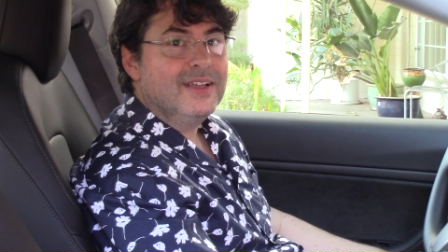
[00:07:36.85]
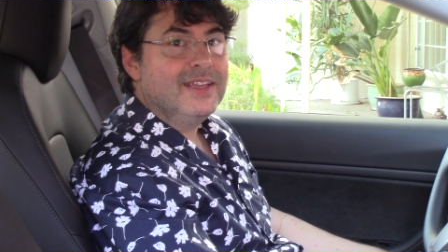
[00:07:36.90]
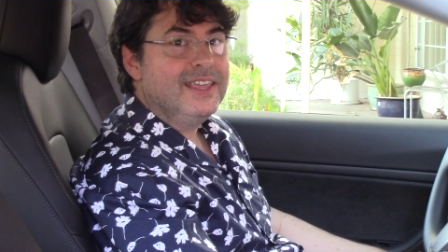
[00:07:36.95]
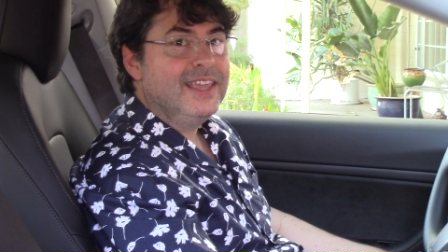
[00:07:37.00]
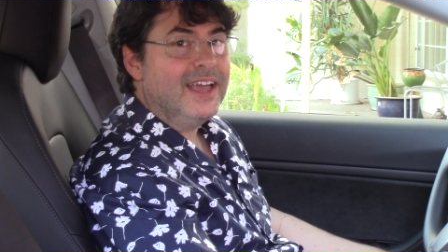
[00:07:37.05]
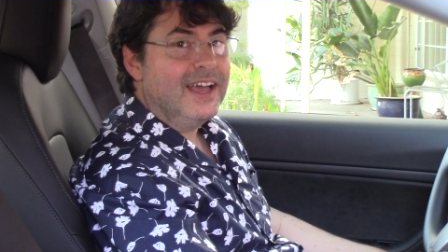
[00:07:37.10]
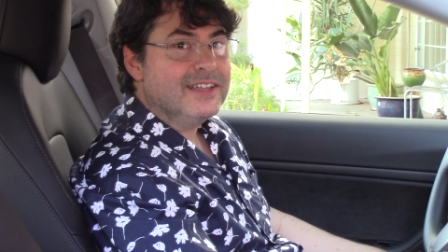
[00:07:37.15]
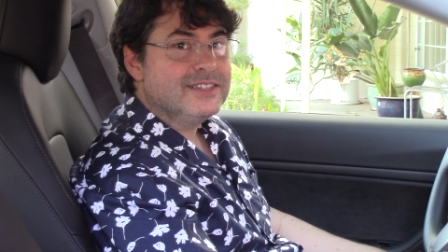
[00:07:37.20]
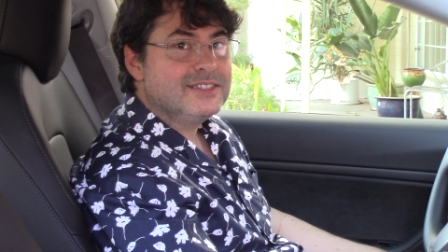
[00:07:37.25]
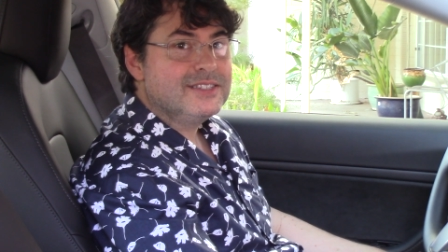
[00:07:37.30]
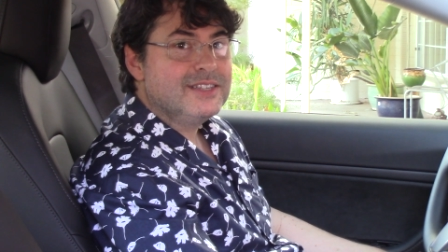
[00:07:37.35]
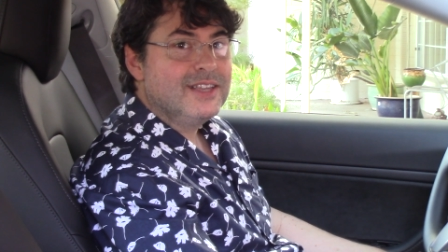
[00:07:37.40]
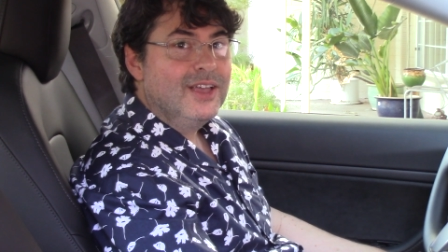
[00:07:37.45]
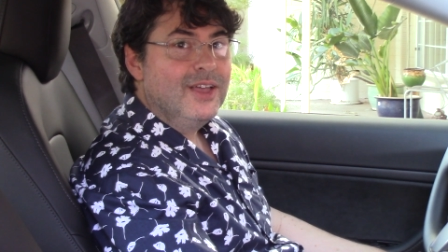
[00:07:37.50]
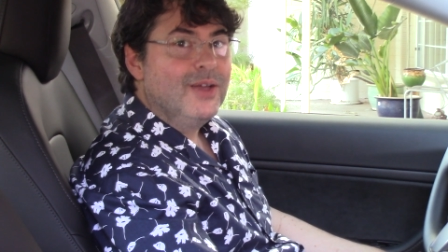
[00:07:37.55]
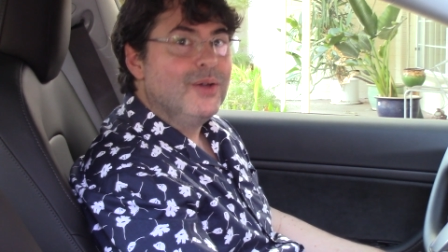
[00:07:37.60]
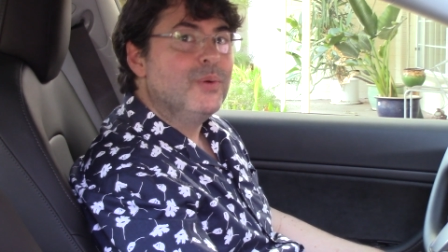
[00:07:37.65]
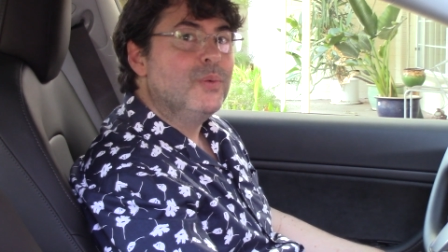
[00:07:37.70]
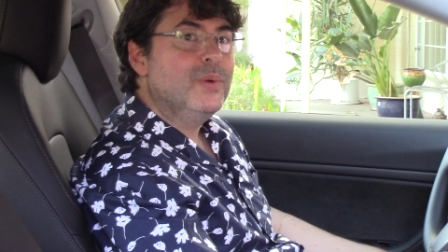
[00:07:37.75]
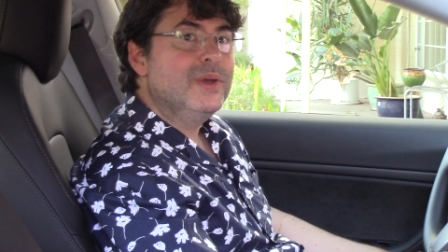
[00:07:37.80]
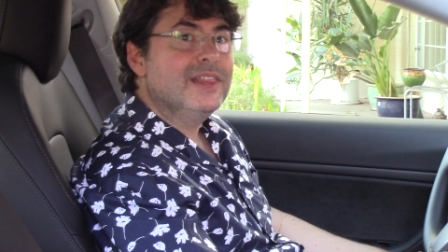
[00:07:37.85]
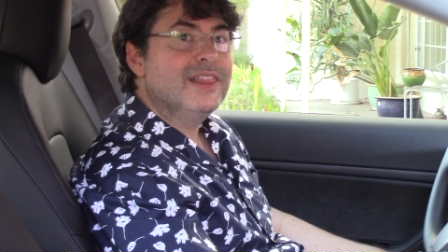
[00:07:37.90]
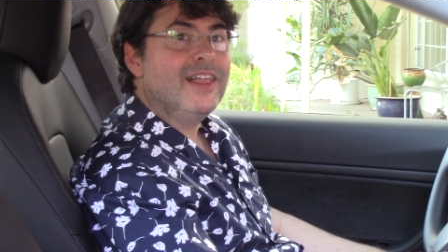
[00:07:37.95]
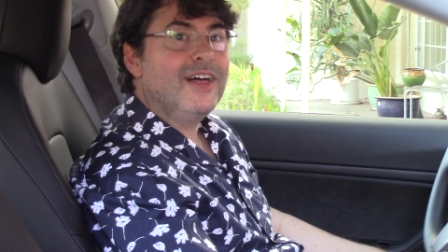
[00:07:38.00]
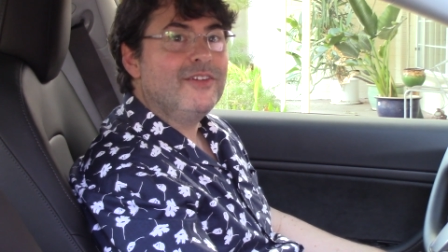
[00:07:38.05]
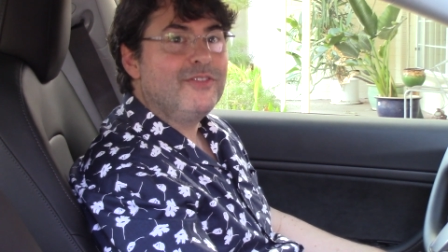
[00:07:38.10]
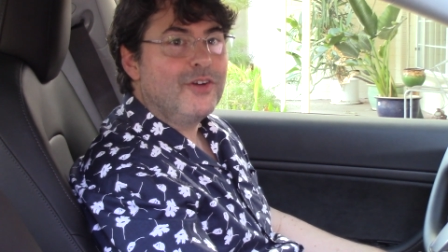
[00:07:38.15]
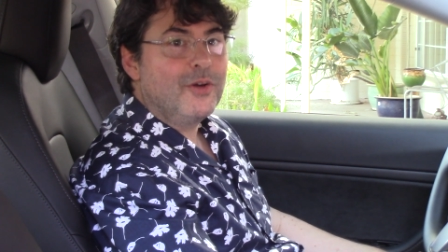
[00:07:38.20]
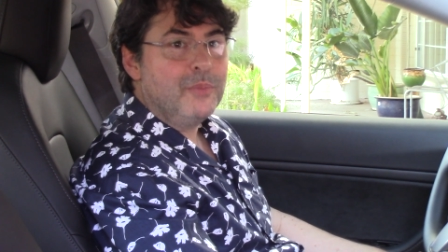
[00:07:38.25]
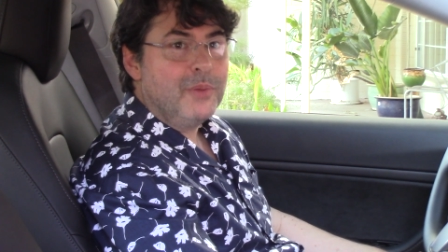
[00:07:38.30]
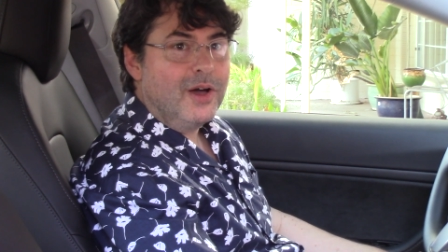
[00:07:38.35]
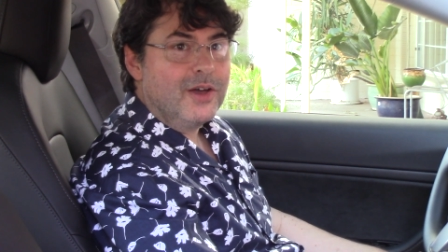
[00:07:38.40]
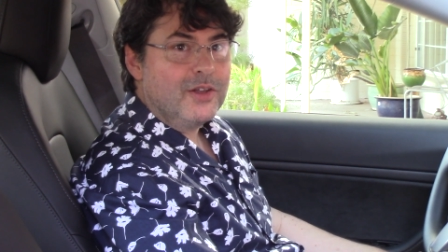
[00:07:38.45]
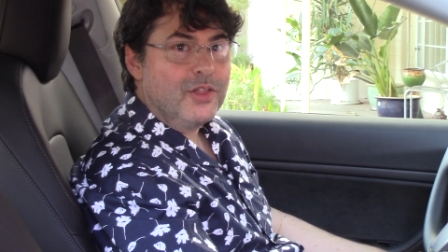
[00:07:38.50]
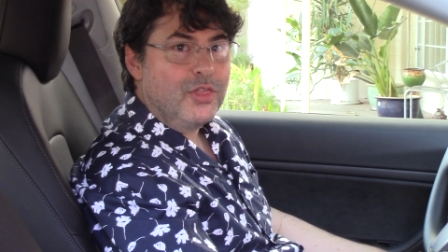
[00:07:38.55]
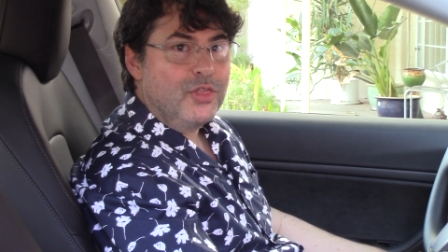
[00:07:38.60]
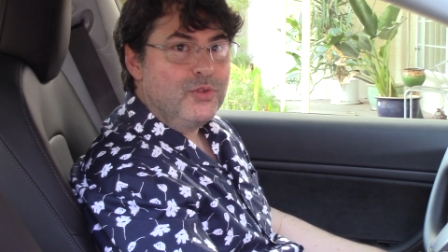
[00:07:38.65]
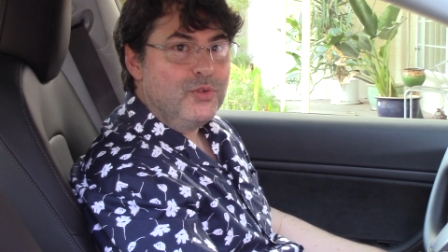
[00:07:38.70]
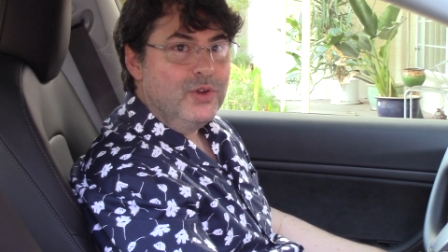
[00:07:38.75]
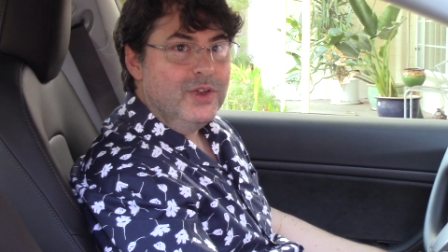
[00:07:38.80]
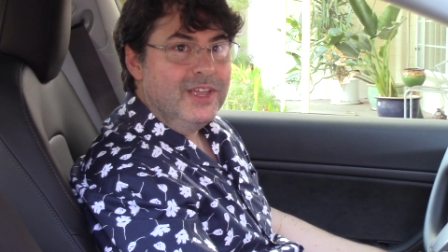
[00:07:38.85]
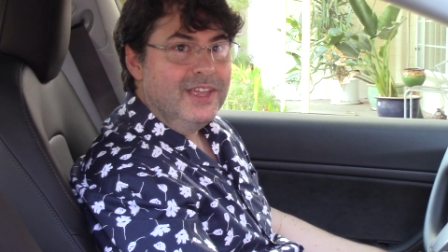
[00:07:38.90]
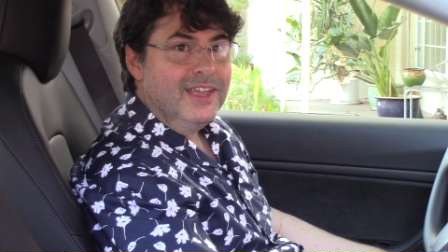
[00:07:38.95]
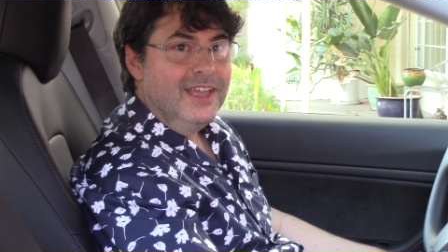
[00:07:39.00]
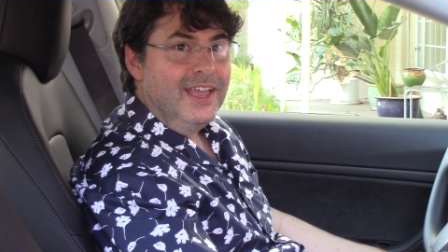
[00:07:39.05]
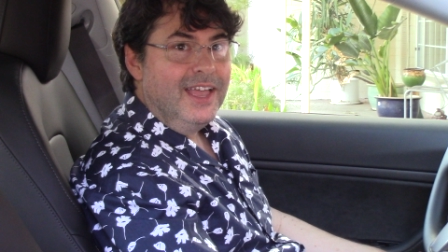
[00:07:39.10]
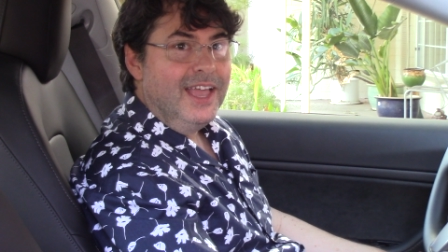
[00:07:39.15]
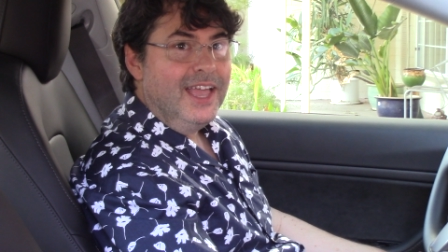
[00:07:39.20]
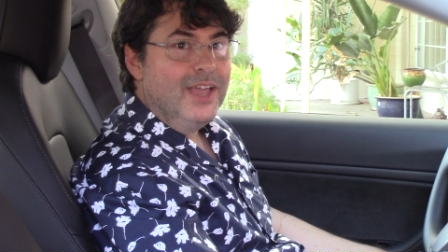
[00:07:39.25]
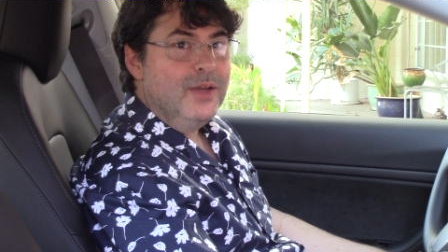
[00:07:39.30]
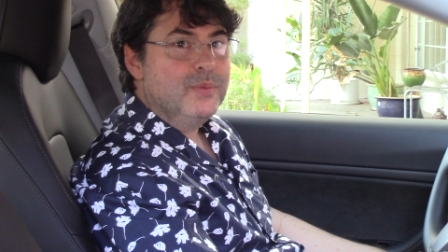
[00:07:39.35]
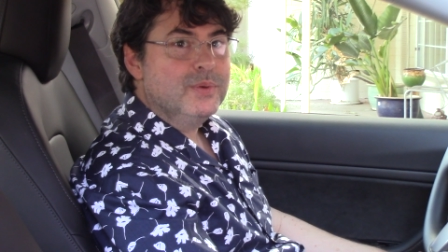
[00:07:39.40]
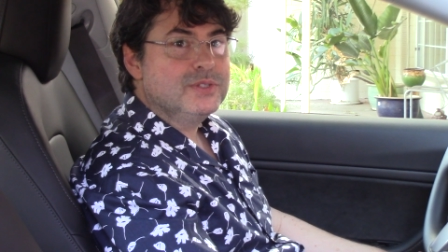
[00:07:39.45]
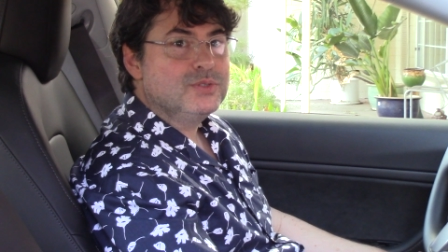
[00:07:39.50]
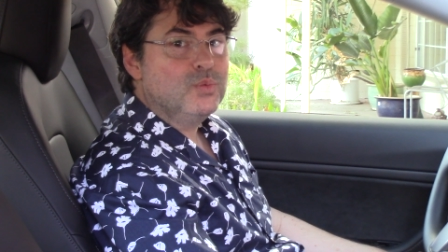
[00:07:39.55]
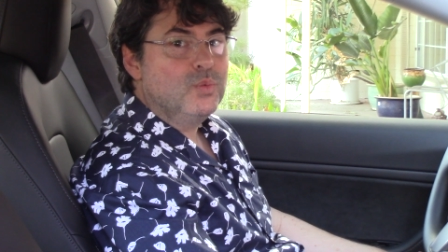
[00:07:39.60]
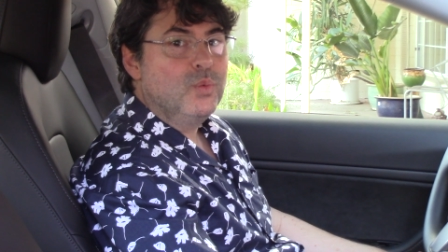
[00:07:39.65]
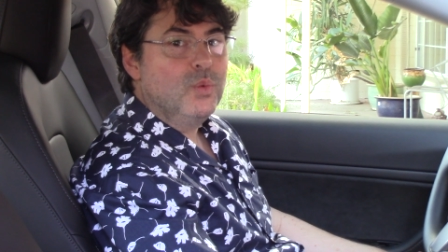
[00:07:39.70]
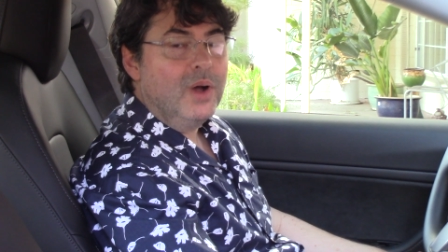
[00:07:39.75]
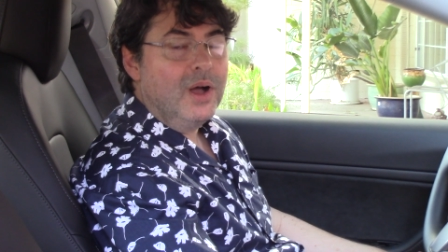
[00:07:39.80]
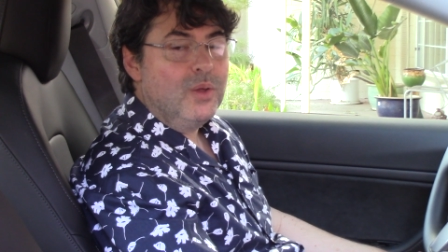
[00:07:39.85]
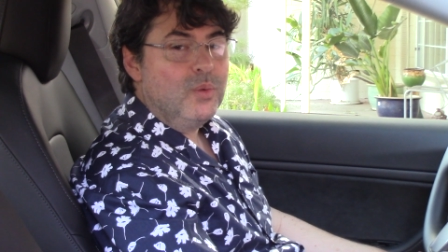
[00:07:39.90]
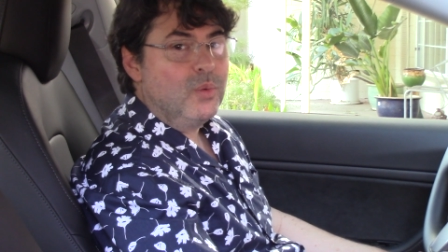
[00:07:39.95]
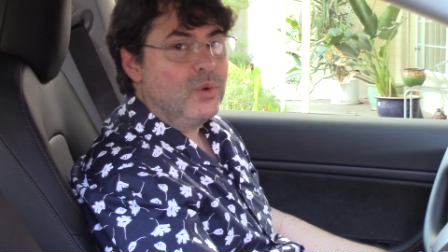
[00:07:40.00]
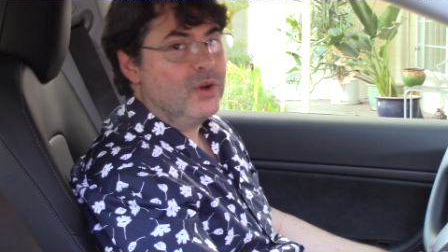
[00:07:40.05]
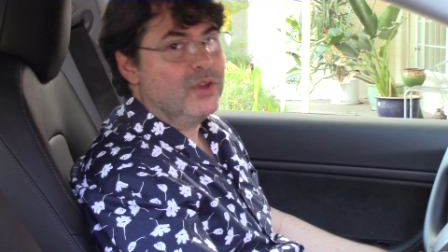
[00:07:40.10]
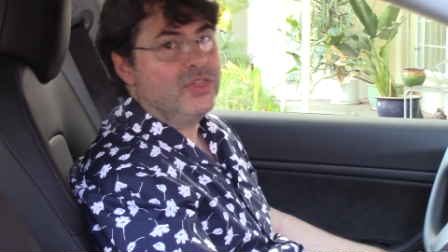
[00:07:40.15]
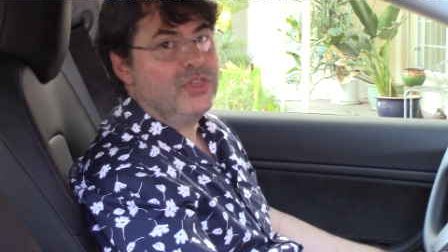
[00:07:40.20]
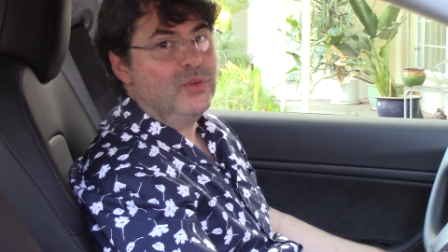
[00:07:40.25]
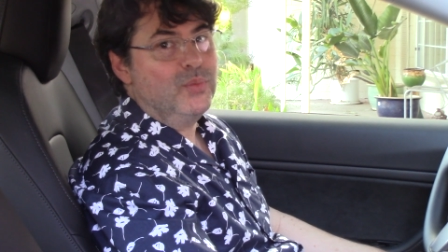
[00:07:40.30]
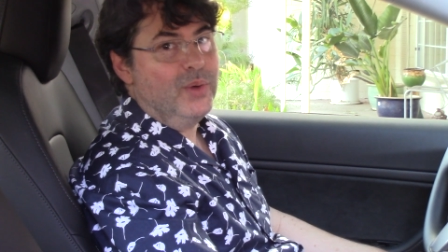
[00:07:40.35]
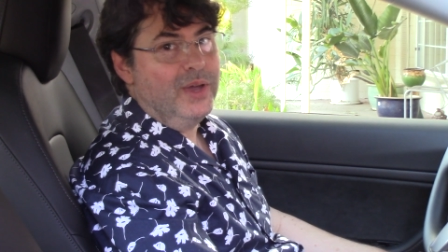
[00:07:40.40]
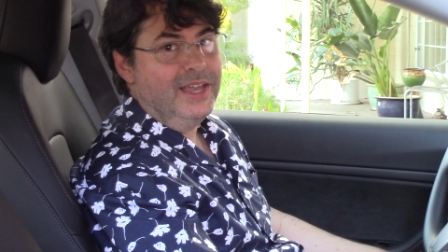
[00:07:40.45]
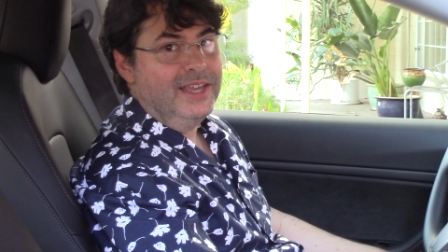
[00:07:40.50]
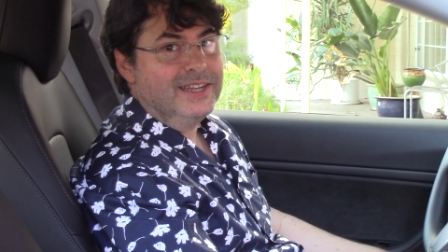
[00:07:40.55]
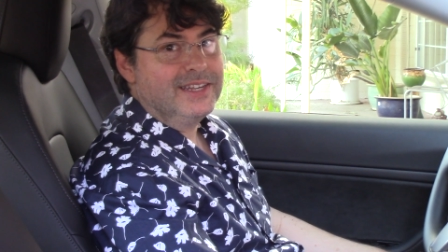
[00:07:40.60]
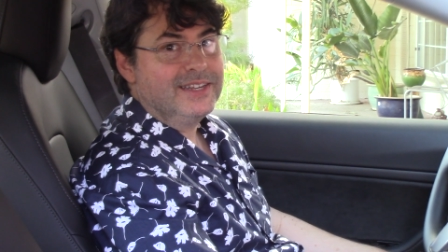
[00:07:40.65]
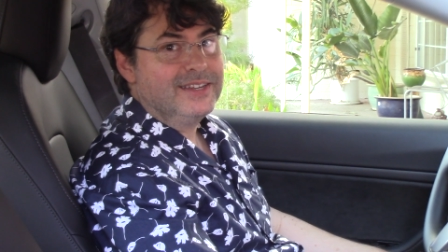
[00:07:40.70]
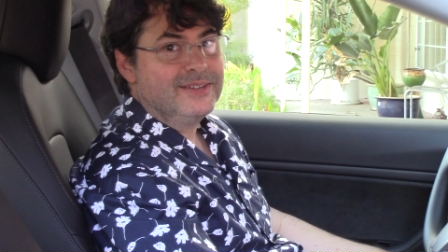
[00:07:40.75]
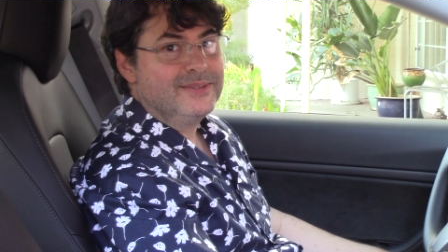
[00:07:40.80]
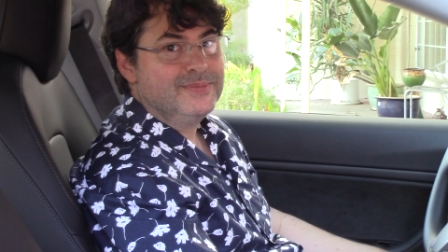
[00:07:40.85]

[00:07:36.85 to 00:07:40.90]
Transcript: Yes, we love our Model 3. It was well worth the wait.